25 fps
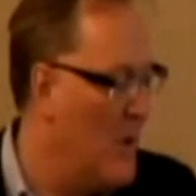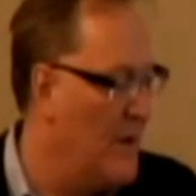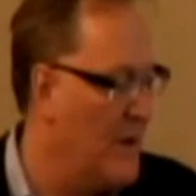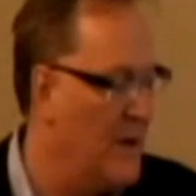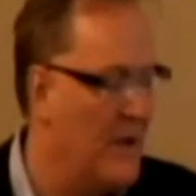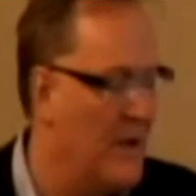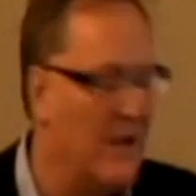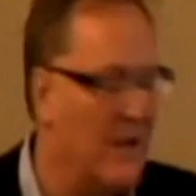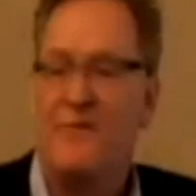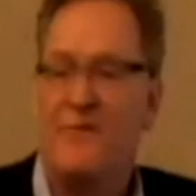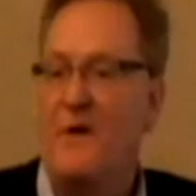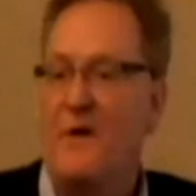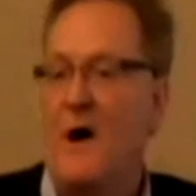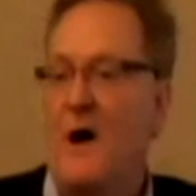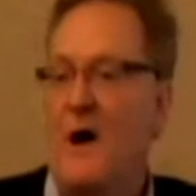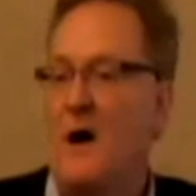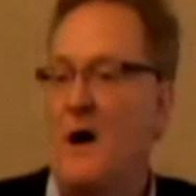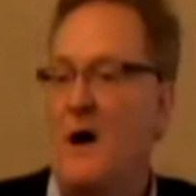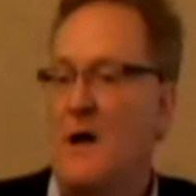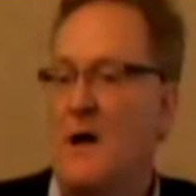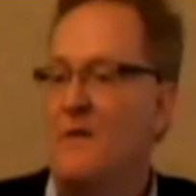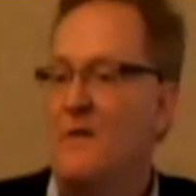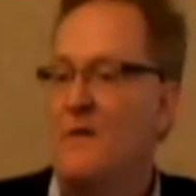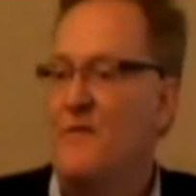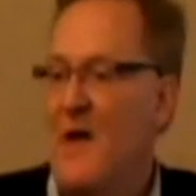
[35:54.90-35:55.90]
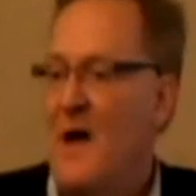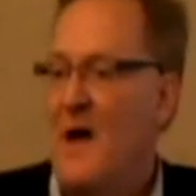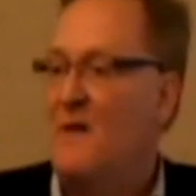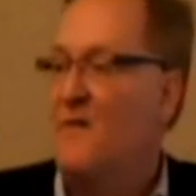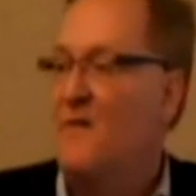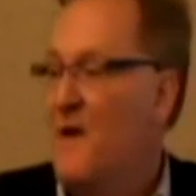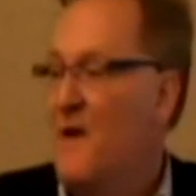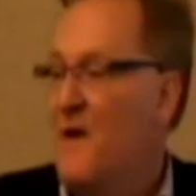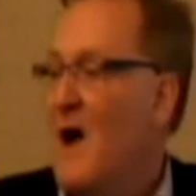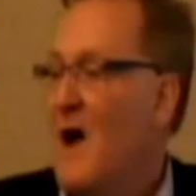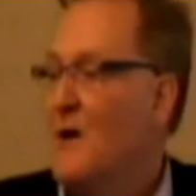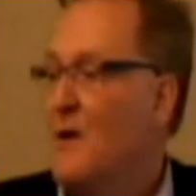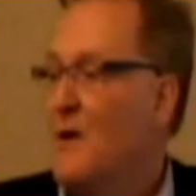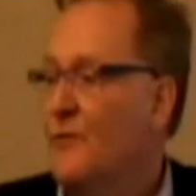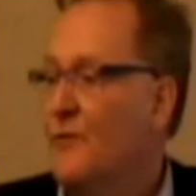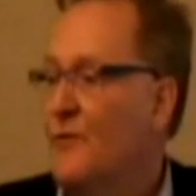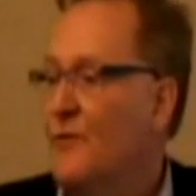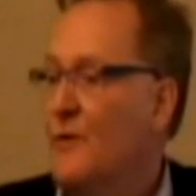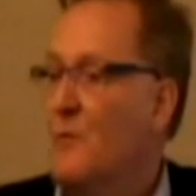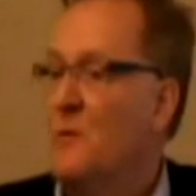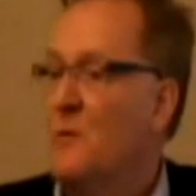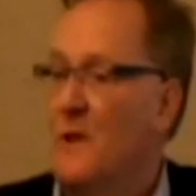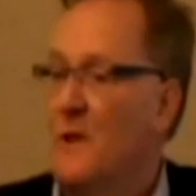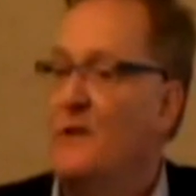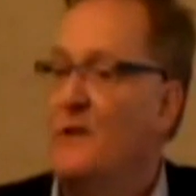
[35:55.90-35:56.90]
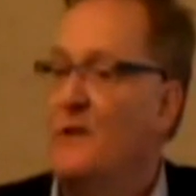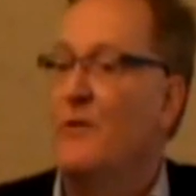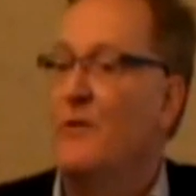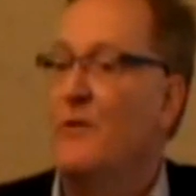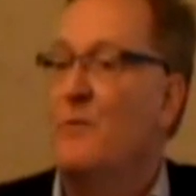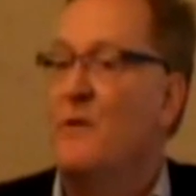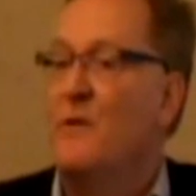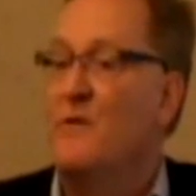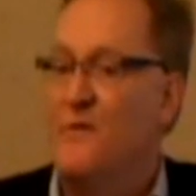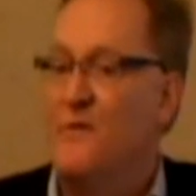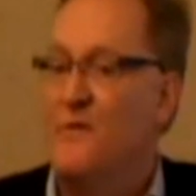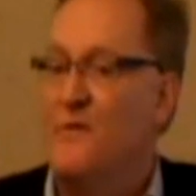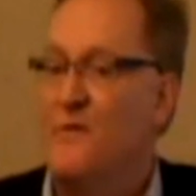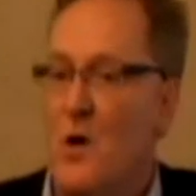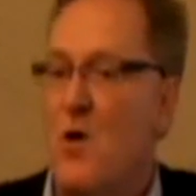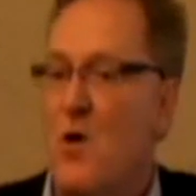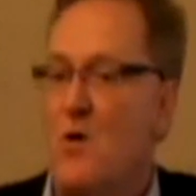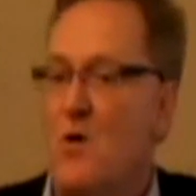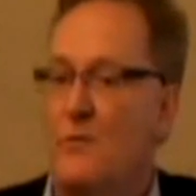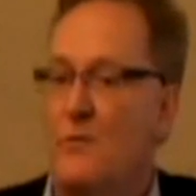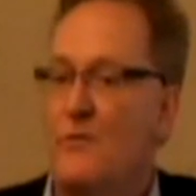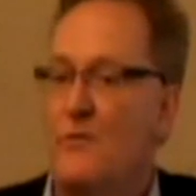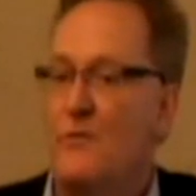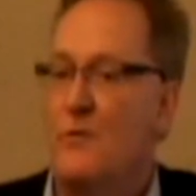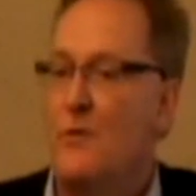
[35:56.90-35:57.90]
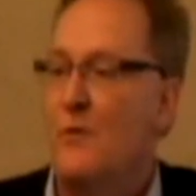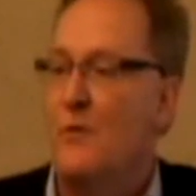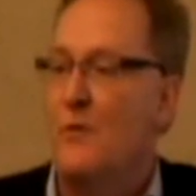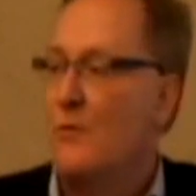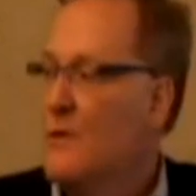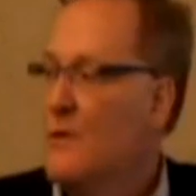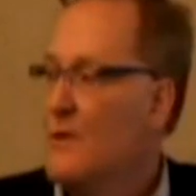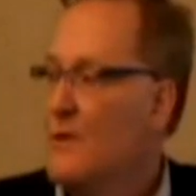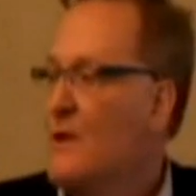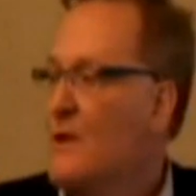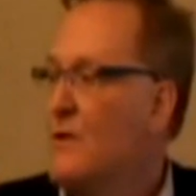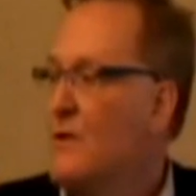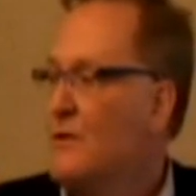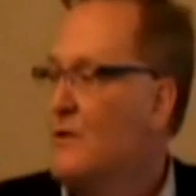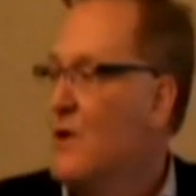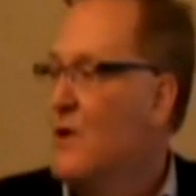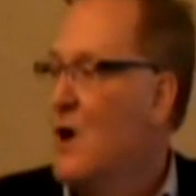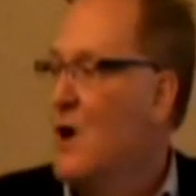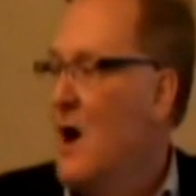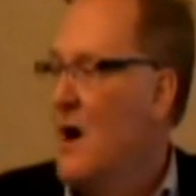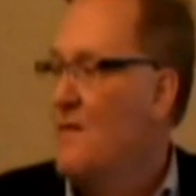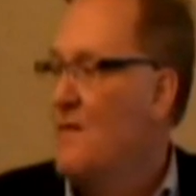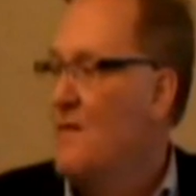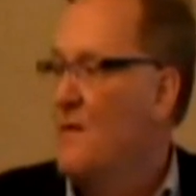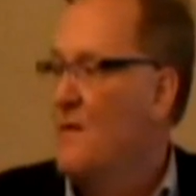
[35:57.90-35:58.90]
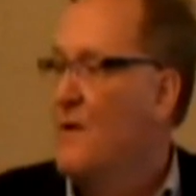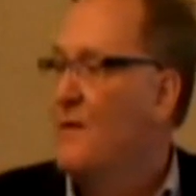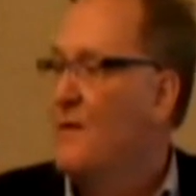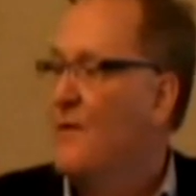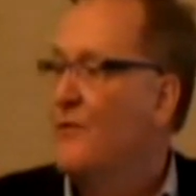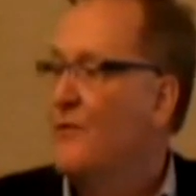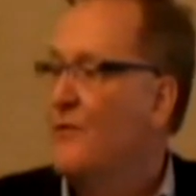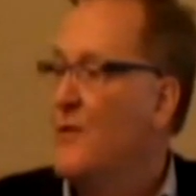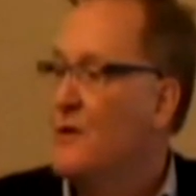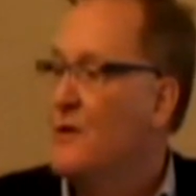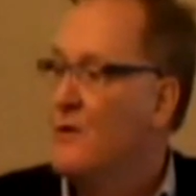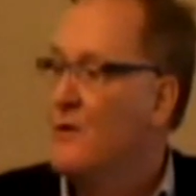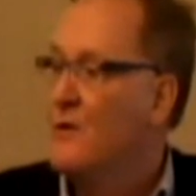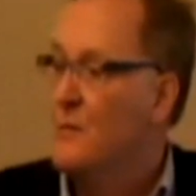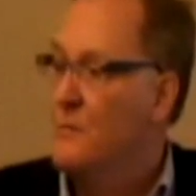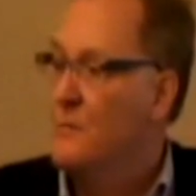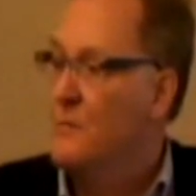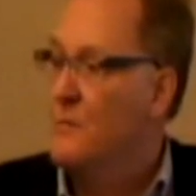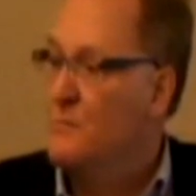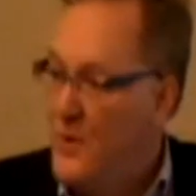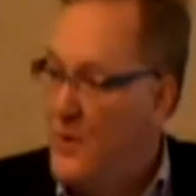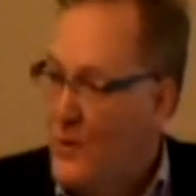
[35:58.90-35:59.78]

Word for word: but if, uh, if that faculty would like to be flown to a really good conference that could